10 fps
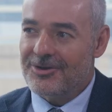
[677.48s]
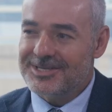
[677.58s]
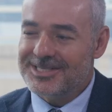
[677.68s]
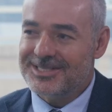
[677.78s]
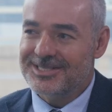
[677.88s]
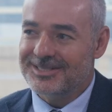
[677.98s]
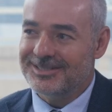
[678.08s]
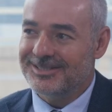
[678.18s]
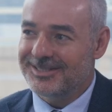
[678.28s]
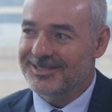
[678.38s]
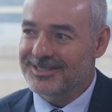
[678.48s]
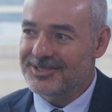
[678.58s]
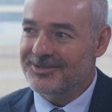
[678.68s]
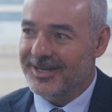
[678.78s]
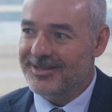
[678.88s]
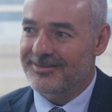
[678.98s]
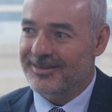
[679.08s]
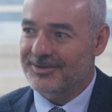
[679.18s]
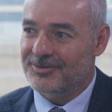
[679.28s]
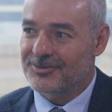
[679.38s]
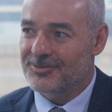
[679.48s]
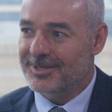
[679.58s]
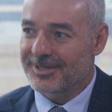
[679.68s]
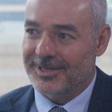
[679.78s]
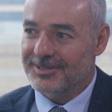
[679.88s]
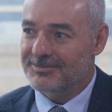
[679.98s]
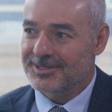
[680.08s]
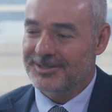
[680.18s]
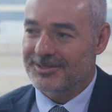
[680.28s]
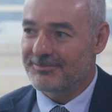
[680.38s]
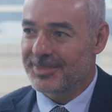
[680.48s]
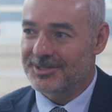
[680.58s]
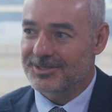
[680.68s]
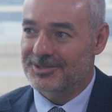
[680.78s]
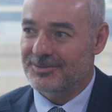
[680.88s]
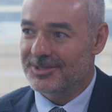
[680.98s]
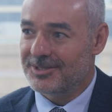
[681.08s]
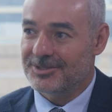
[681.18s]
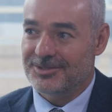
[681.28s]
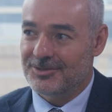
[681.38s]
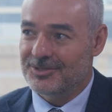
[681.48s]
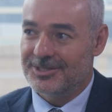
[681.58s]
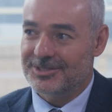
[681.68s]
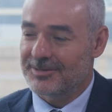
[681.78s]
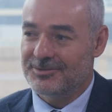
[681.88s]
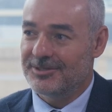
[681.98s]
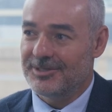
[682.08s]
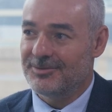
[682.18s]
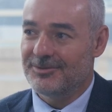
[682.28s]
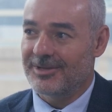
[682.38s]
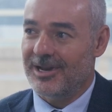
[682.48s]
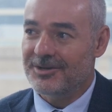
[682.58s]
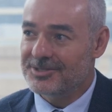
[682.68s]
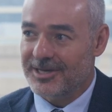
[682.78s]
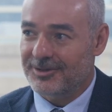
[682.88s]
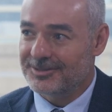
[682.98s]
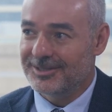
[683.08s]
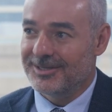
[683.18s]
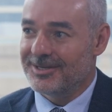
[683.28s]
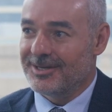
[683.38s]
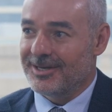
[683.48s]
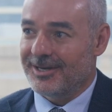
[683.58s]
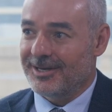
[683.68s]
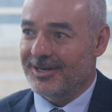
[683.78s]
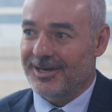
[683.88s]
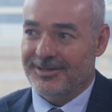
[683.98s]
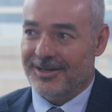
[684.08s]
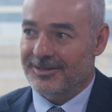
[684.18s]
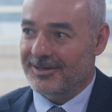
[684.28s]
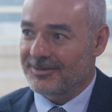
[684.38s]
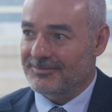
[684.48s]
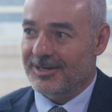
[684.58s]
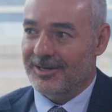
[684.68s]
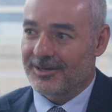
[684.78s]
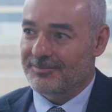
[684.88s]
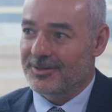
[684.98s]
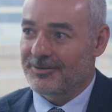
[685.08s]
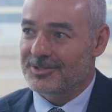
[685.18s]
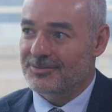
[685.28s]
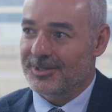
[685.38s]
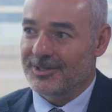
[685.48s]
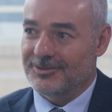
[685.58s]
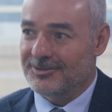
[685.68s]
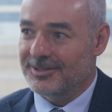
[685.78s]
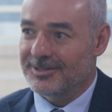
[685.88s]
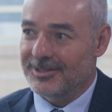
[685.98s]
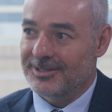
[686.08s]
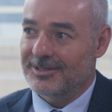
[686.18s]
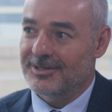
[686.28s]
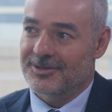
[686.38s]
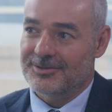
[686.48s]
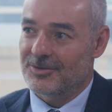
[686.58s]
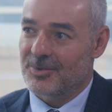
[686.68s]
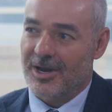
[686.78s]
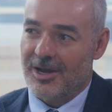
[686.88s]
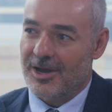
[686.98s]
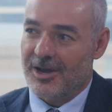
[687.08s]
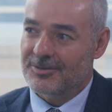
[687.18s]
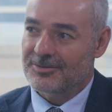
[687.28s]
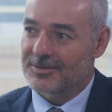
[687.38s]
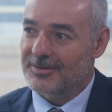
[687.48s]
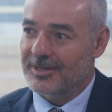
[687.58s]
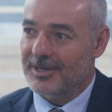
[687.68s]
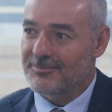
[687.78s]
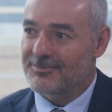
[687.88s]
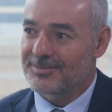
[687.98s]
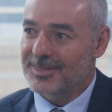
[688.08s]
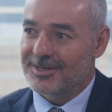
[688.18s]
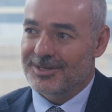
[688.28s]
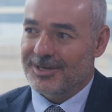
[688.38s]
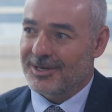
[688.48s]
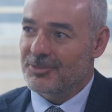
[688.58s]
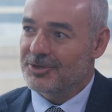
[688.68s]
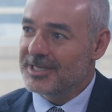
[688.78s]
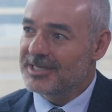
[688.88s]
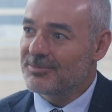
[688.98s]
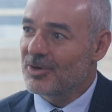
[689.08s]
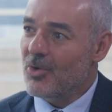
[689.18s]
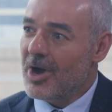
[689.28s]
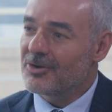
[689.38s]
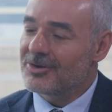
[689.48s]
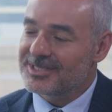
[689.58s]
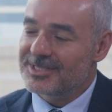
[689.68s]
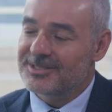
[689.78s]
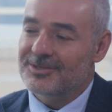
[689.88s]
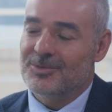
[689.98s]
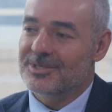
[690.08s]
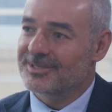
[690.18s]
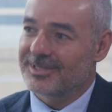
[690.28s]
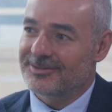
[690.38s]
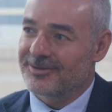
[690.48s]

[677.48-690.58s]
consistently did you hit that, or were there certain patches where you just absolutely blew the lights out and other periods where it didn't go so well? How predictable or how consistent was that